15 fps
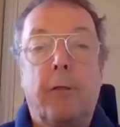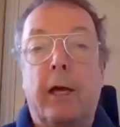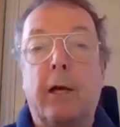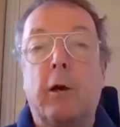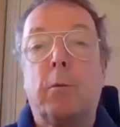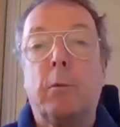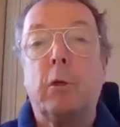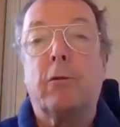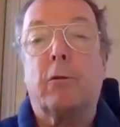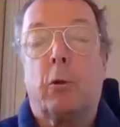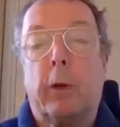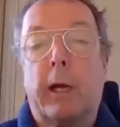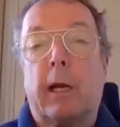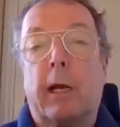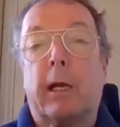they'll move
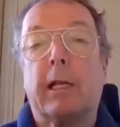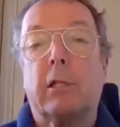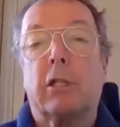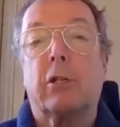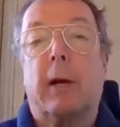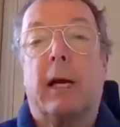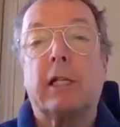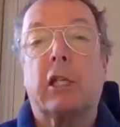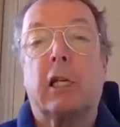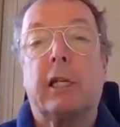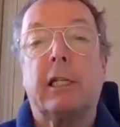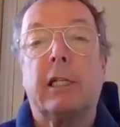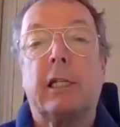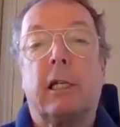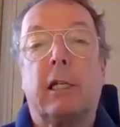quickly to
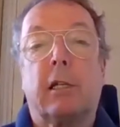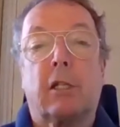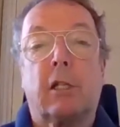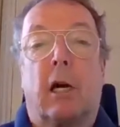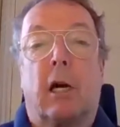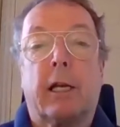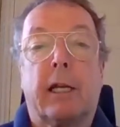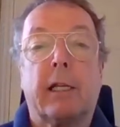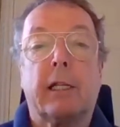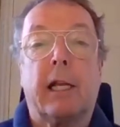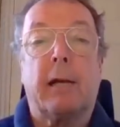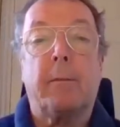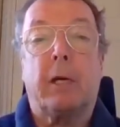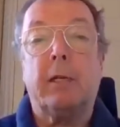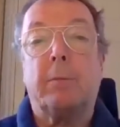actually start getting
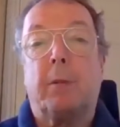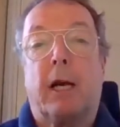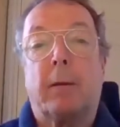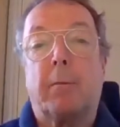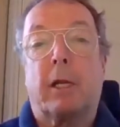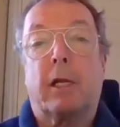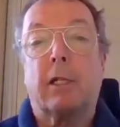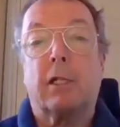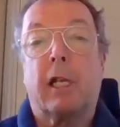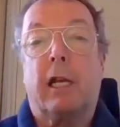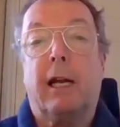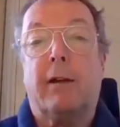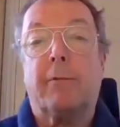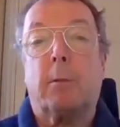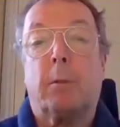their money back, because
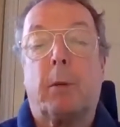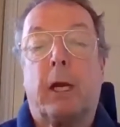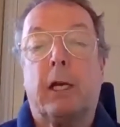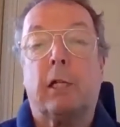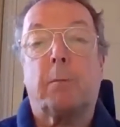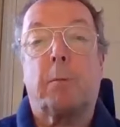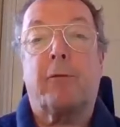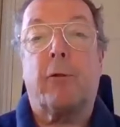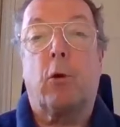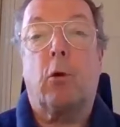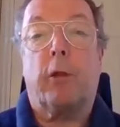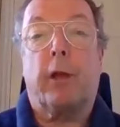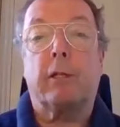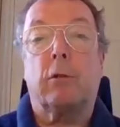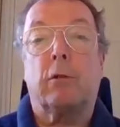they have to pay us
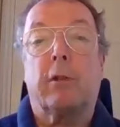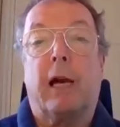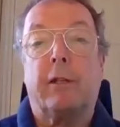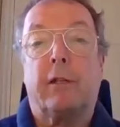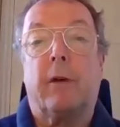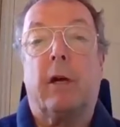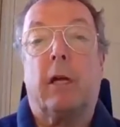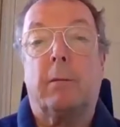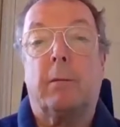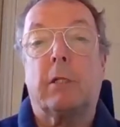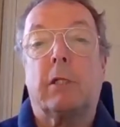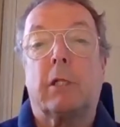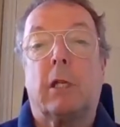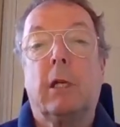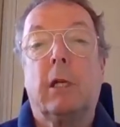before they do that
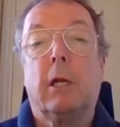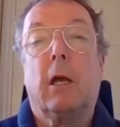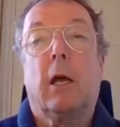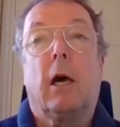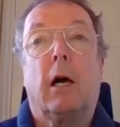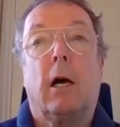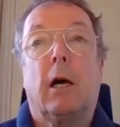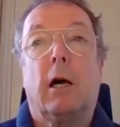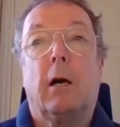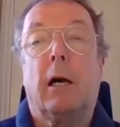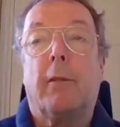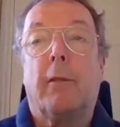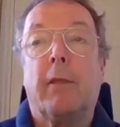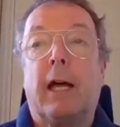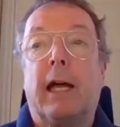development.
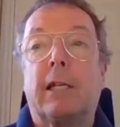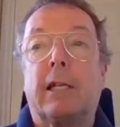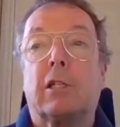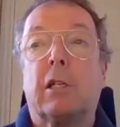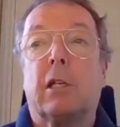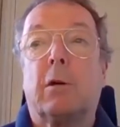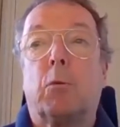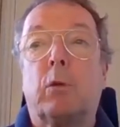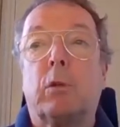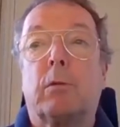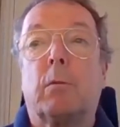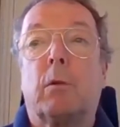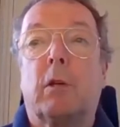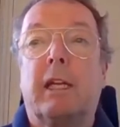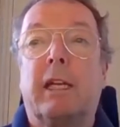And that
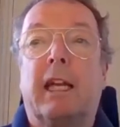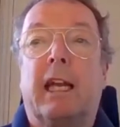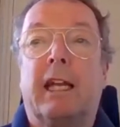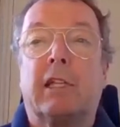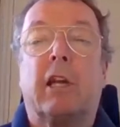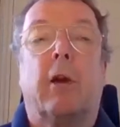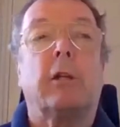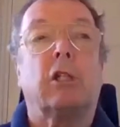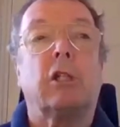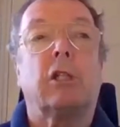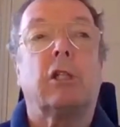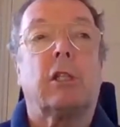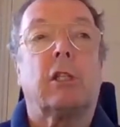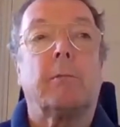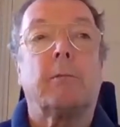would
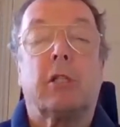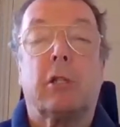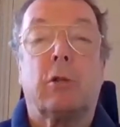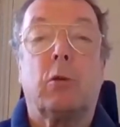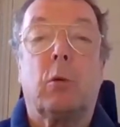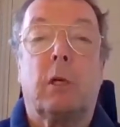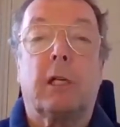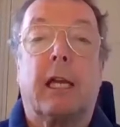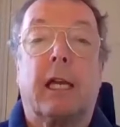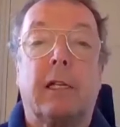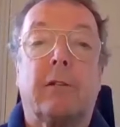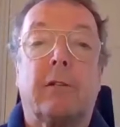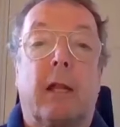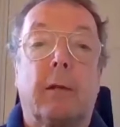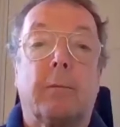encourages them to get
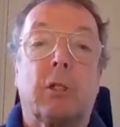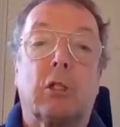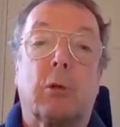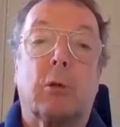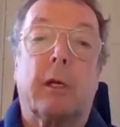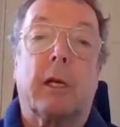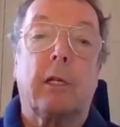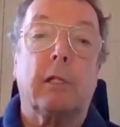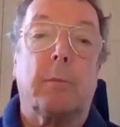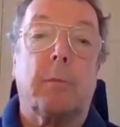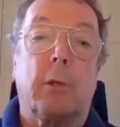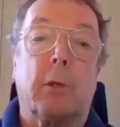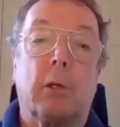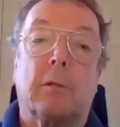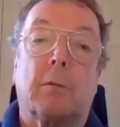it developed as quickly as
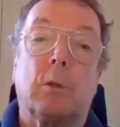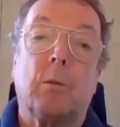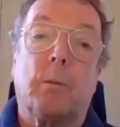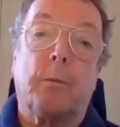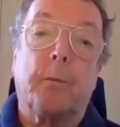possible.